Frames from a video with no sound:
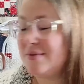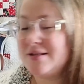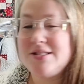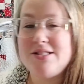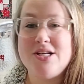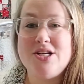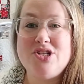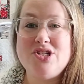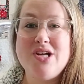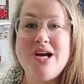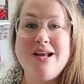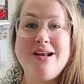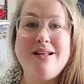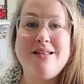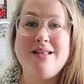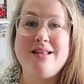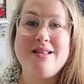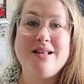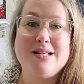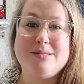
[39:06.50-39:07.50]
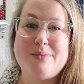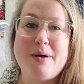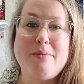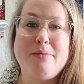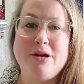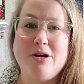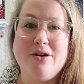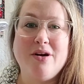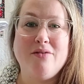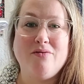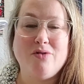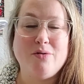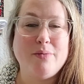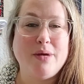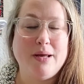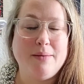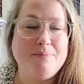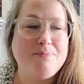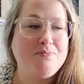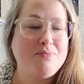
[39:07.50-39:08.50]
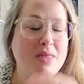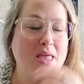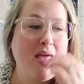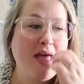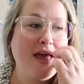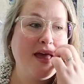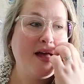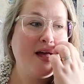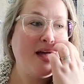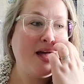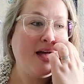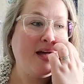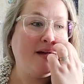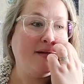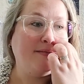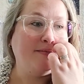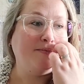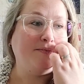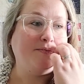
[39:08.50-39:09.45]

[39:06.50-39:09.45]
stitch on, I think that's probably great for me. So